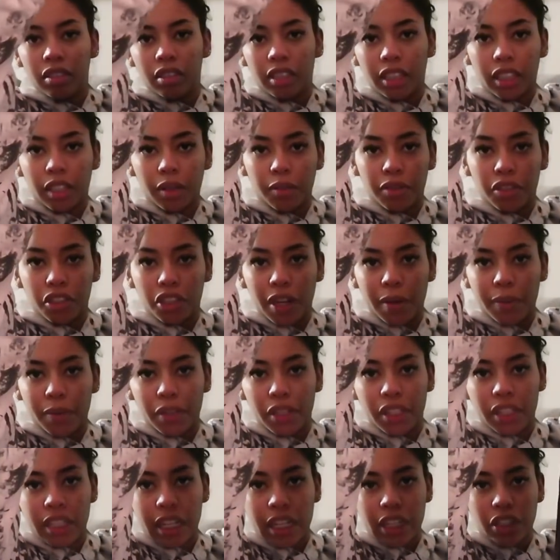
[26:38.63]
Like those
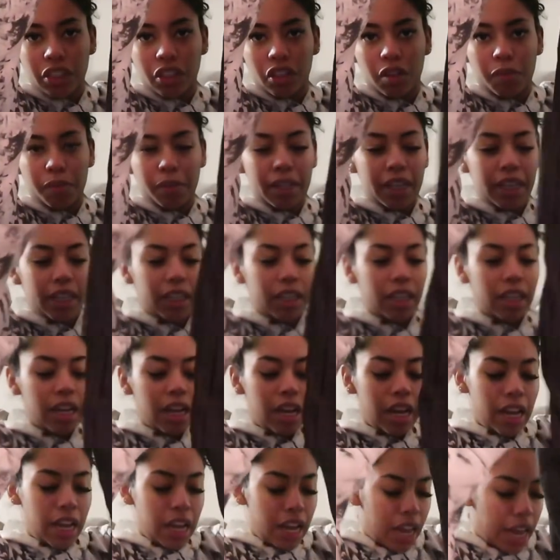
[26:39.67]
stripes on the sides are all black.
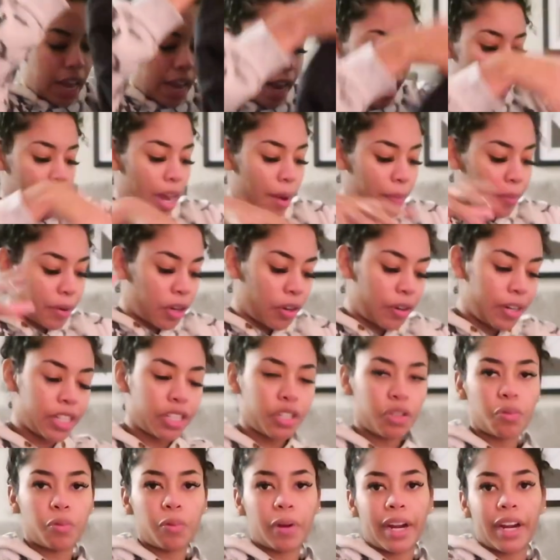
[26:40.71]
And I'm going
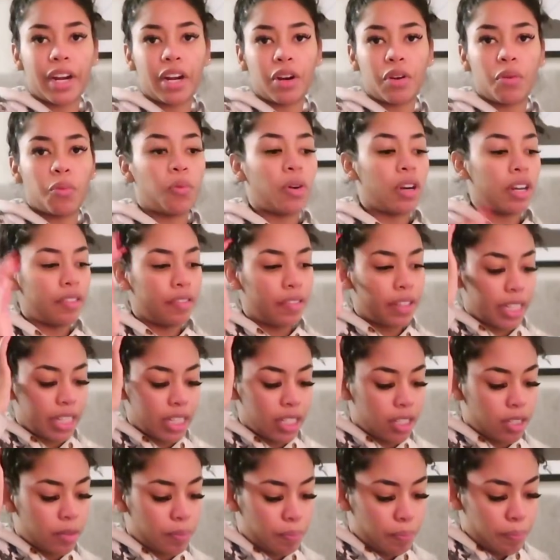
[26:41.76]
to wear one of
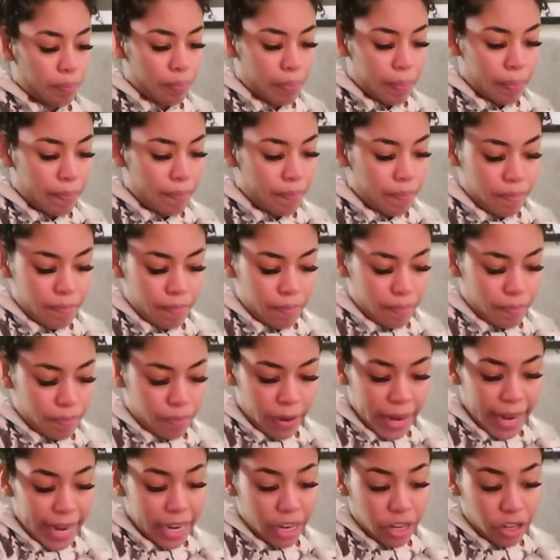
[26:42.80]
these
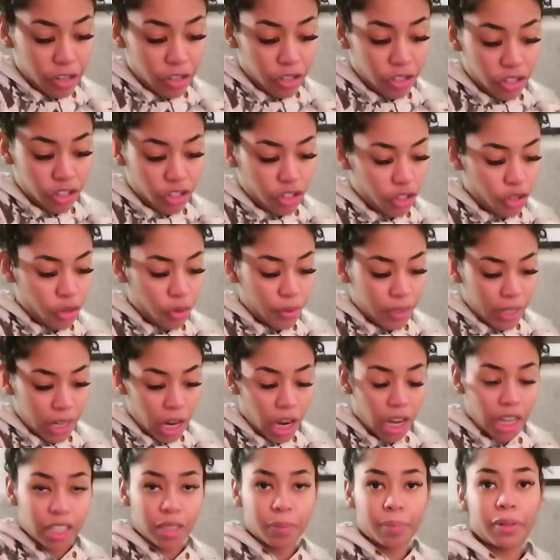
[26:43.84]
pairs to the
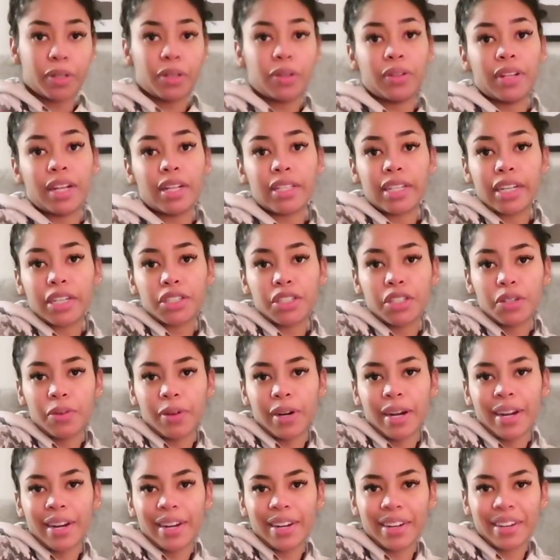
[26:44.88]
hospital. That's actually
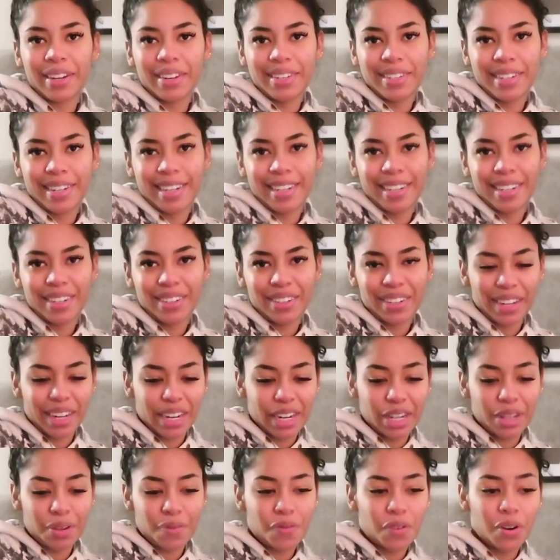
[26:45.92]
what I intended on
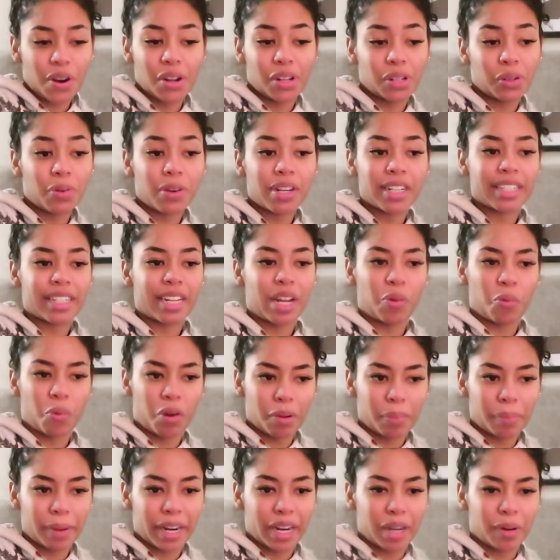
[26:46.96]
getting them for. I only wanted to get
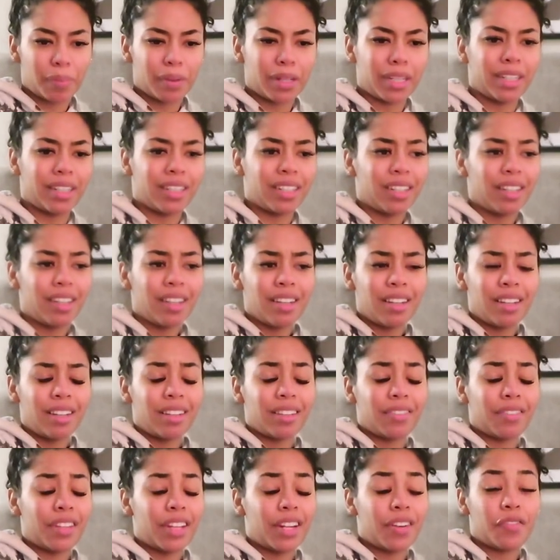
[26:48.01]
one pair, but
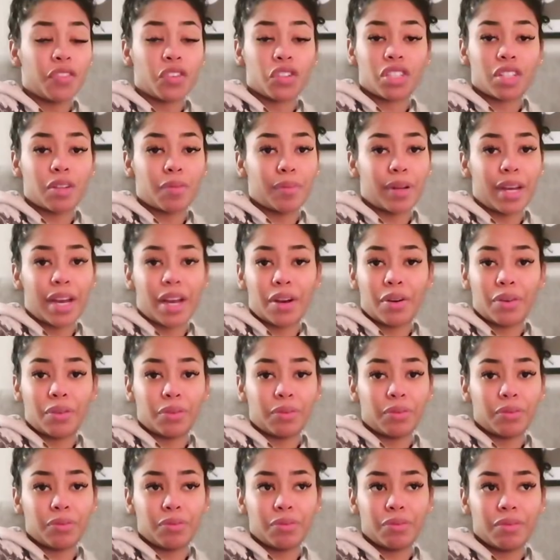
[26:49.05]
then for
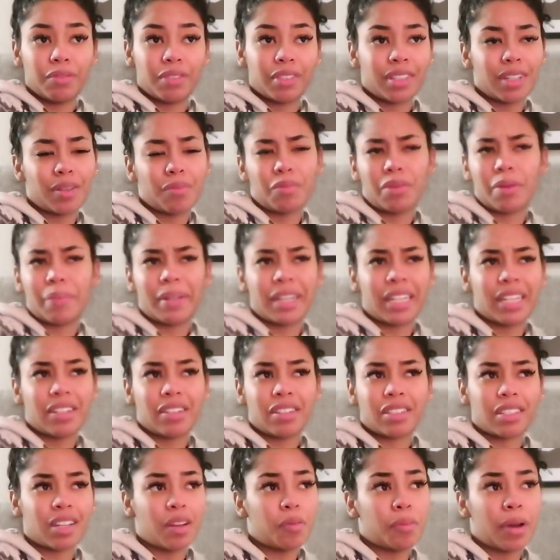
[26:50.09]
somehow, some I mean,
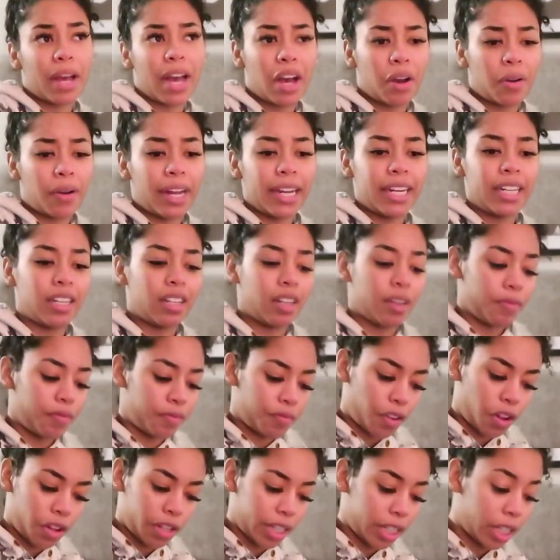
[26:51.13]
somehow I ended
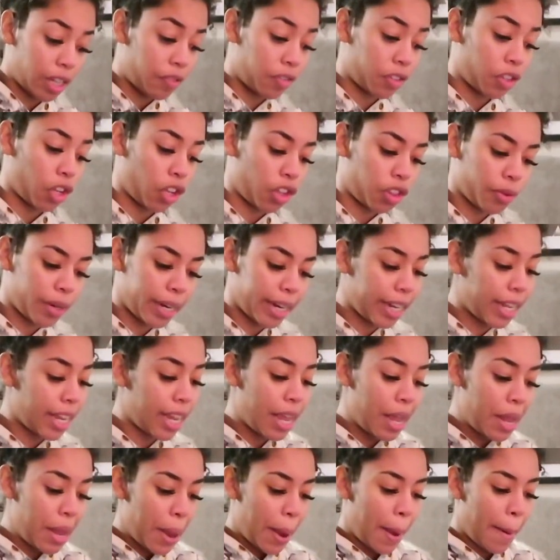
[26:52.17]
up falling in love with all three
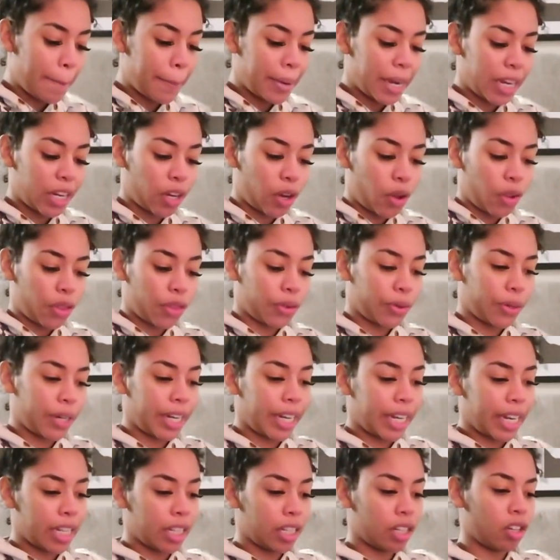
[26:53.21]
and buying all
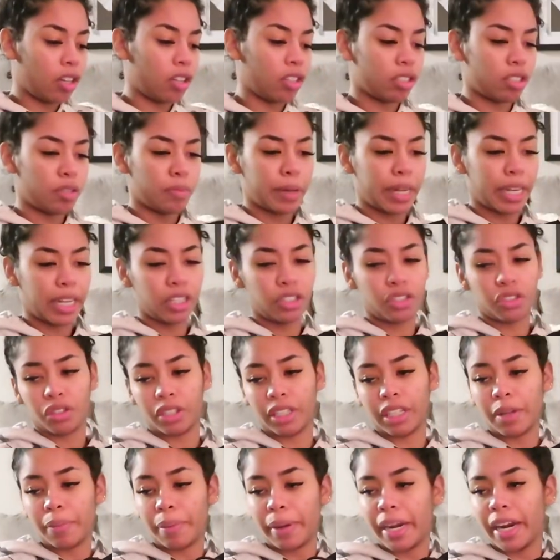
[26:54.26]
three and then also buying
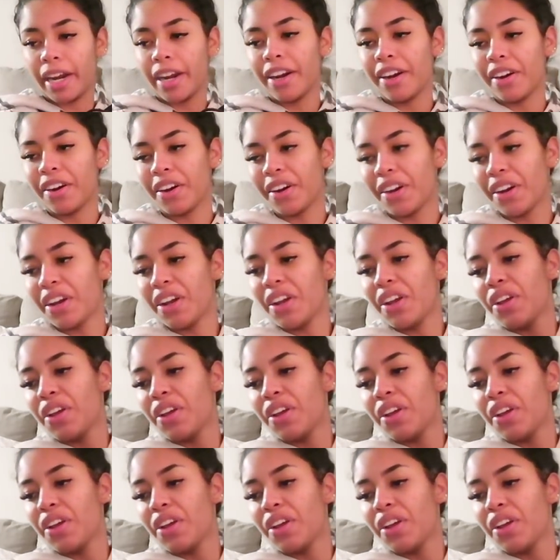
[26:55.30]
Jolie a pair.